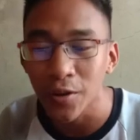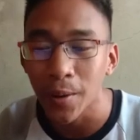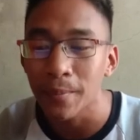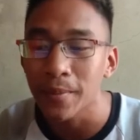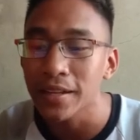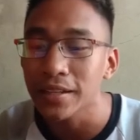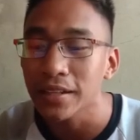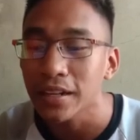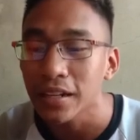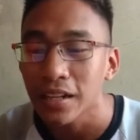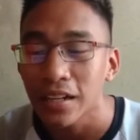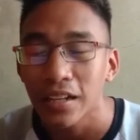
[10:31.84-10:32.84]
I
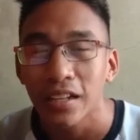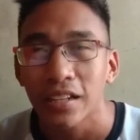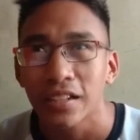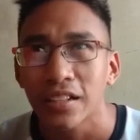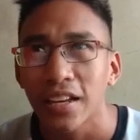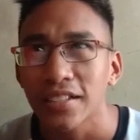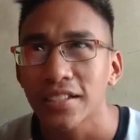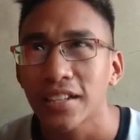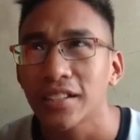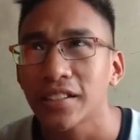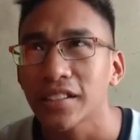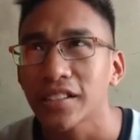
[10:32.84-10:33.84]
mean,
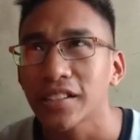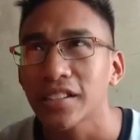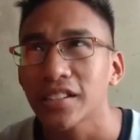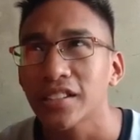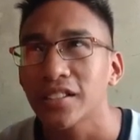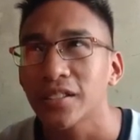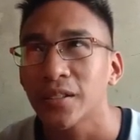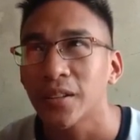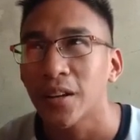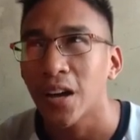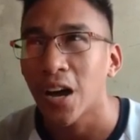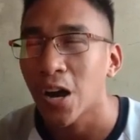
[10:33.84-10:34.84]
yes, the greater,
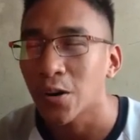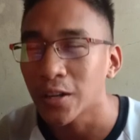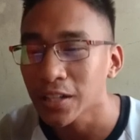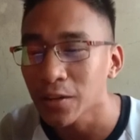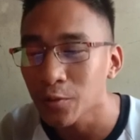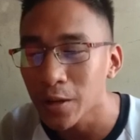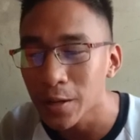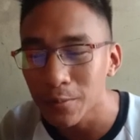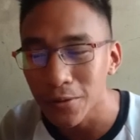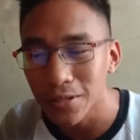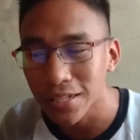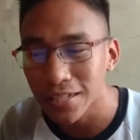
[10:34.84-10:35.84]
what if
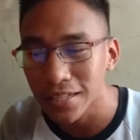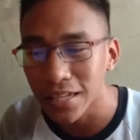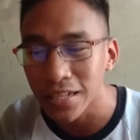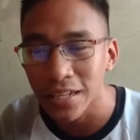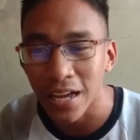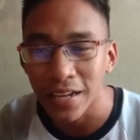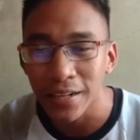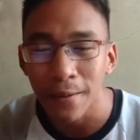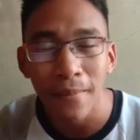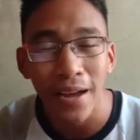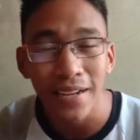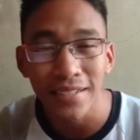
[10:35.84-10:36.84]
we input 16,
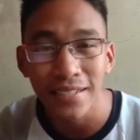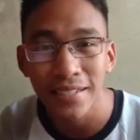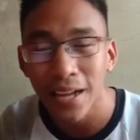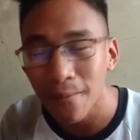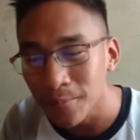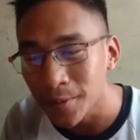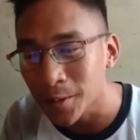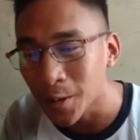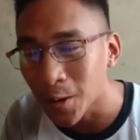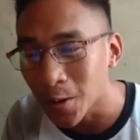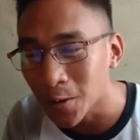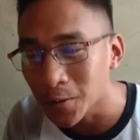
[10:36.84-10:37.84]
the max
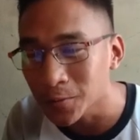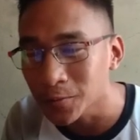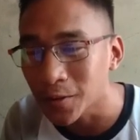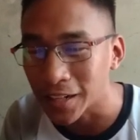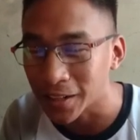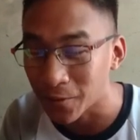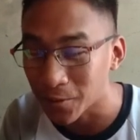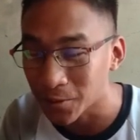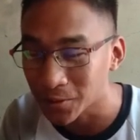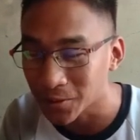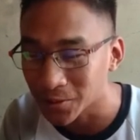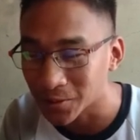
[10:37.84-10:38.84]
number of
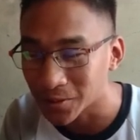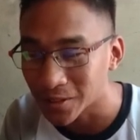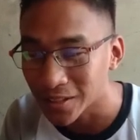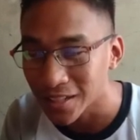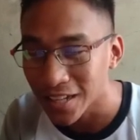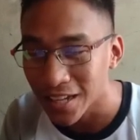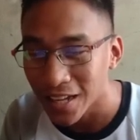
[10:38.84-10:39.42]
variable 2?